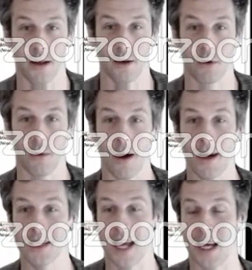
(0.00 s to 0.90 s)

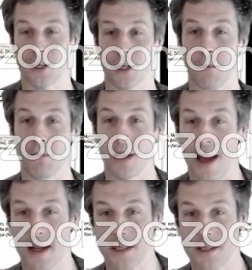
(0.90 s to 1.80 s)
Robotics tasks are
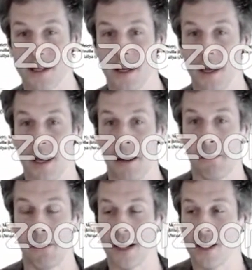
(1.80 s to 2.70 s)
complex,
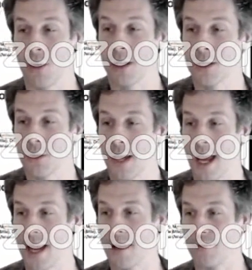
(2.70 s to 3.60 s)
but you also can't